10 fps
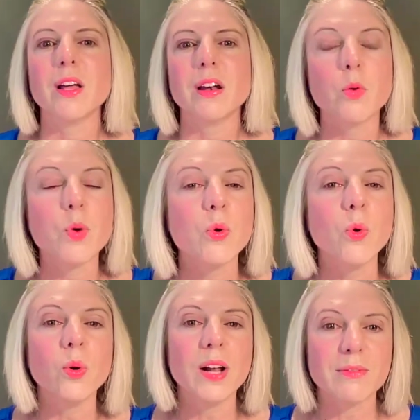Like, we
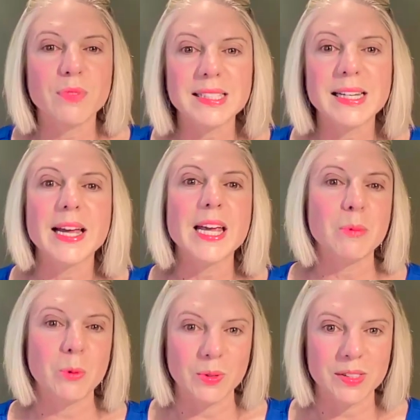all have these
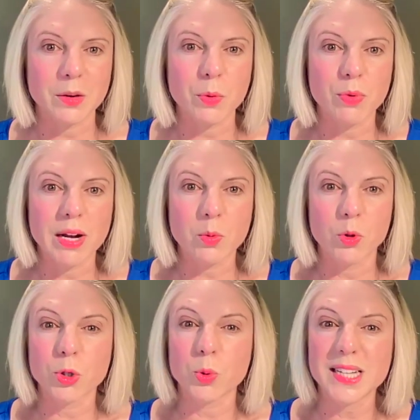labels that we really
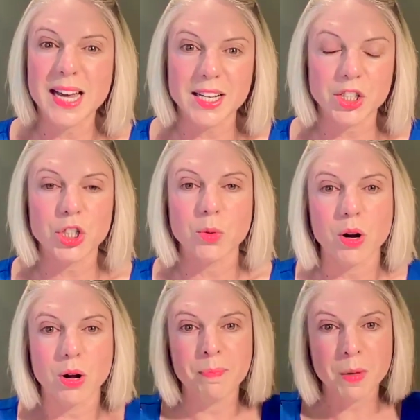want to attach to
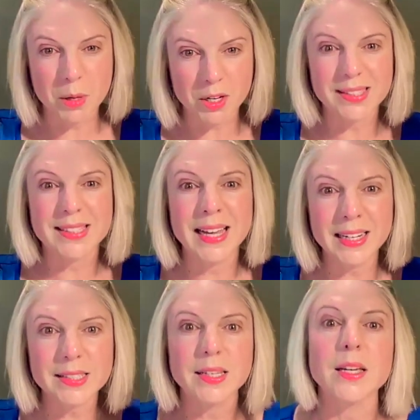our
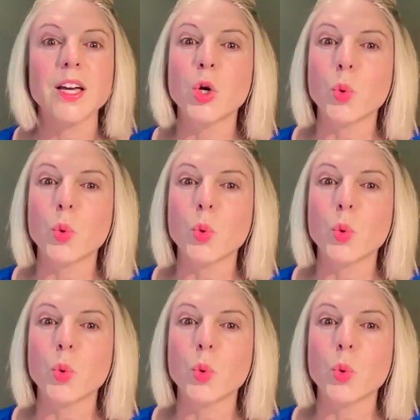personality,